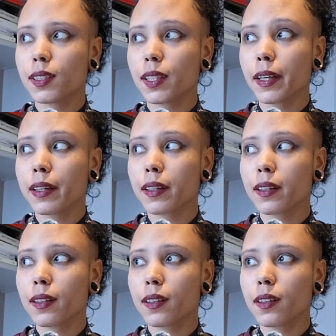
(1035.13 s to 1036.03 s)
like
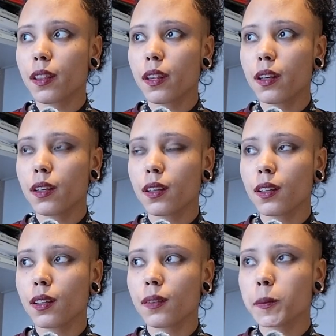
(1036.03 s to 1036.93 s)

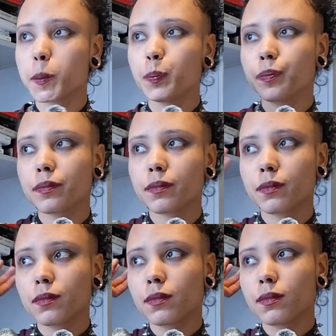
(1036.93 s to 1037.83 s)
the.
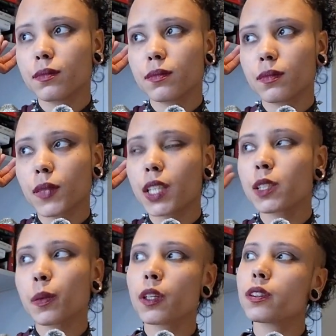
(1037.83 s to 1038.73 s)
I
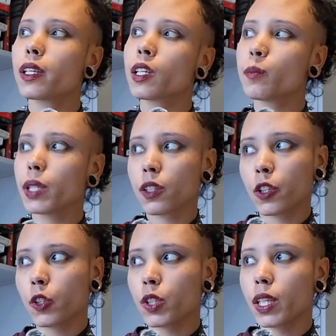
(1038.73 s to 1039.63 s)
suppose it could be a
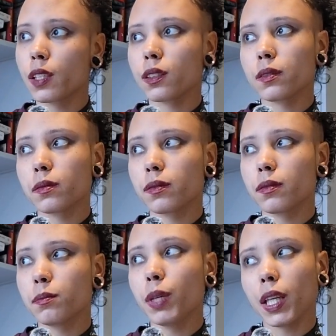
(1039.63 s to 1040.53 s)
crocheted
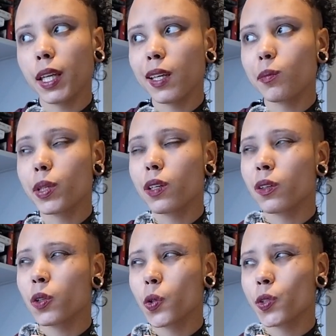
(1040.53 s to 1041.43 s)
beanie, but
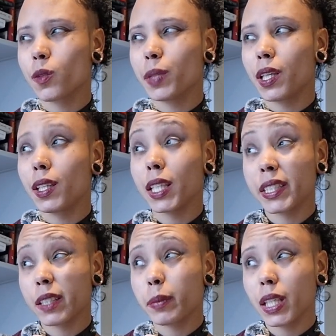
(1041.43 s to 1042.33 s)
it could also be a
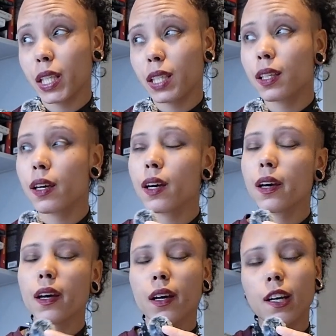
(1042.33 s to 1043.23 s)
knitted beanie
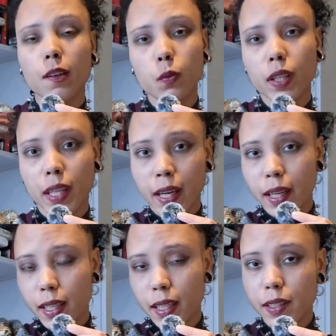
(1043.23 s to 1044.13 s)
with
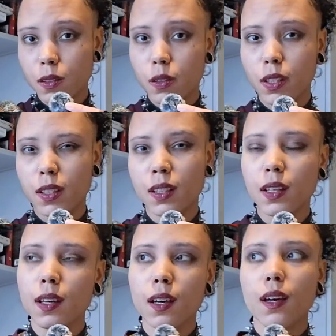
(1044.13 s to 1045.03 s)
cat ears on it.
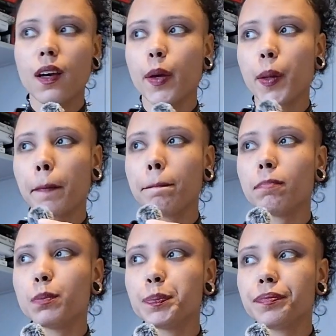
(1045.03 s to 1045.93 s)

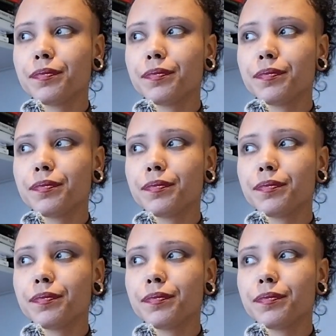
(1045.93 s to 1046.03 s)
Um,